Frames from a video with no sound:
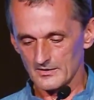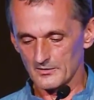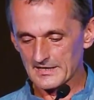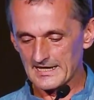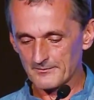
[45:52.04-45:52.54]

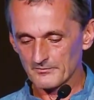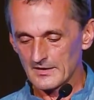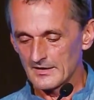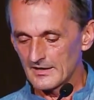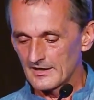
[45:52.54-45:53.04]
Okay,
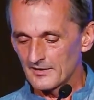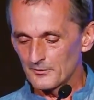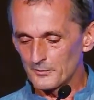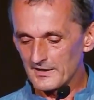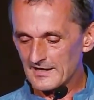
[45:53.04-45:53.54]

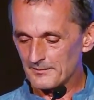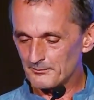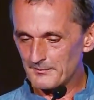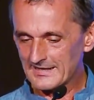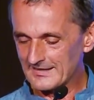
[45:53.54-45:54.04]
we are
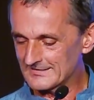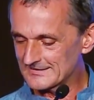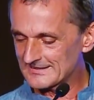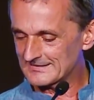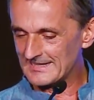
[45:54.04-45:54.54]
making
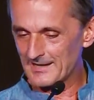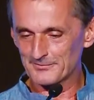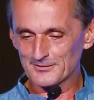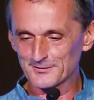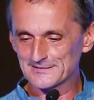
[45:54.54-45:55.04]
this
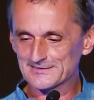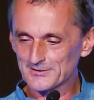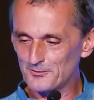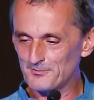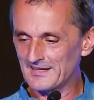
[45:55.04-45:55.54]
attempt of
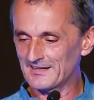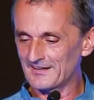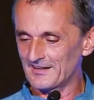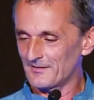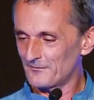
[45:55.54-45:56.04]
zooming
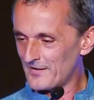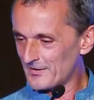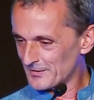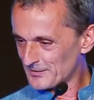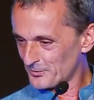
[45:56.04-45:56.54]

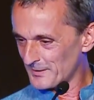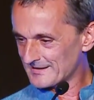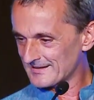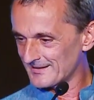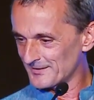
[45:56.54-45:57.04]
very
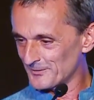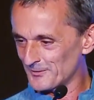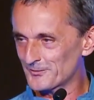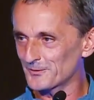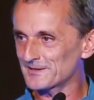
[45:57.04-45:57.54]
quickly, you know,
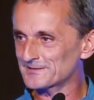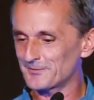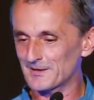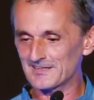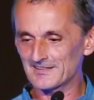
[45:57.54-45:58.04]
through this
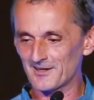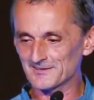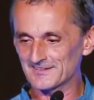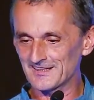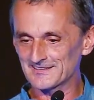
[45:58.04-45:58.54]

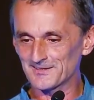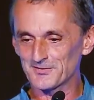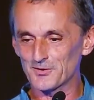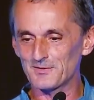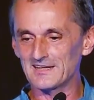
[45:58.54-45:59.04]
40,000 years of
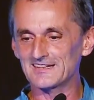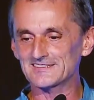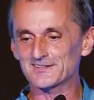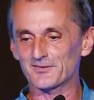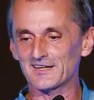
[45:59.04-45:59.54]
human
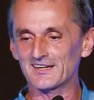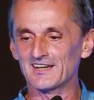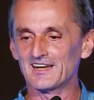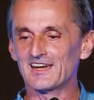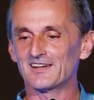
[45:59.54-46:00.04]
history,
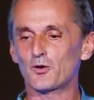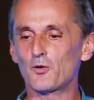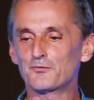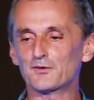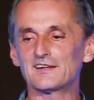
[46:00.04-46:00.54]
and
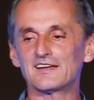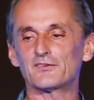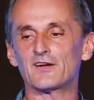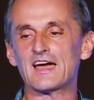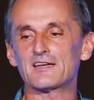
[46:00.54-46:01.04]
hopefully
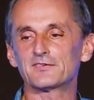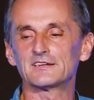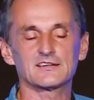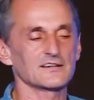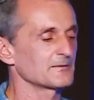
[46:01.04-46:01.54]
arrive
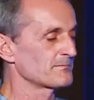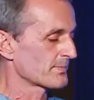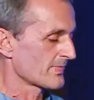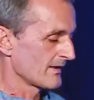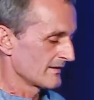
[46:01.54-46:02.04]
in
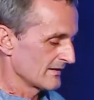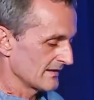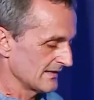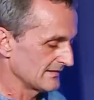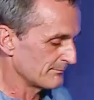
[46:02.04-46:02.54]

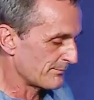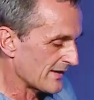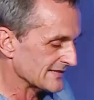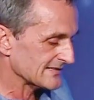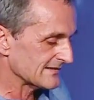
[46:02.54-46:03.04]
the
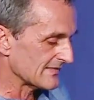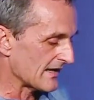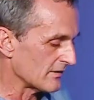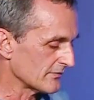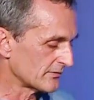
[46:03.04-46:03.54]
present
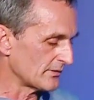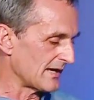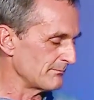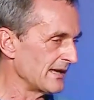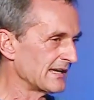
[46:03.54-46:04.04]
now. So
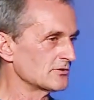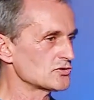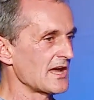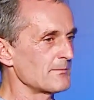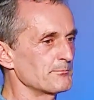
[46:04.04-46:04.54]
I make a
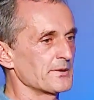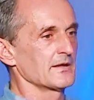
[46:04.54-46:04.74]
jump